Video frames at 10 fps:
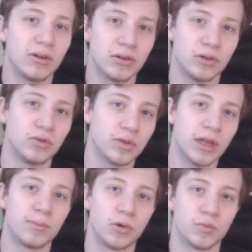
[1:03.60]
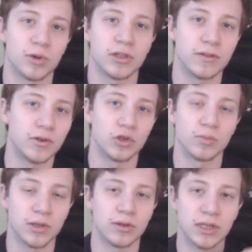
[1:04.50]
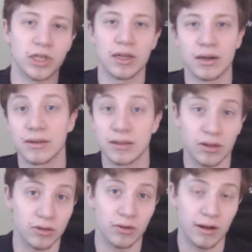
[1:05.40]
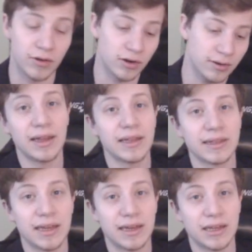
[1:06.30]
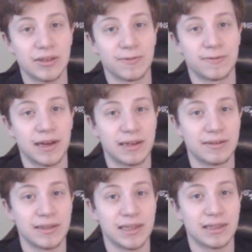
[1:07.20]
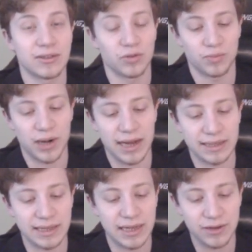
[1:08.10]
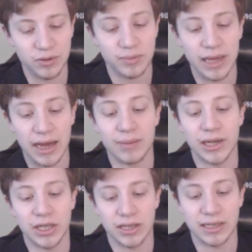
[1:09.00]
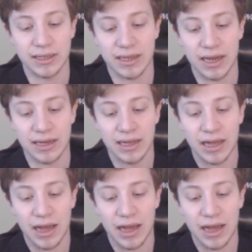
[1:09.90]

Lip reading: don't use 10 post-process volumes on each other. Not gonna work. Unreal Inside has one little surprise, and that would be Animation Inside.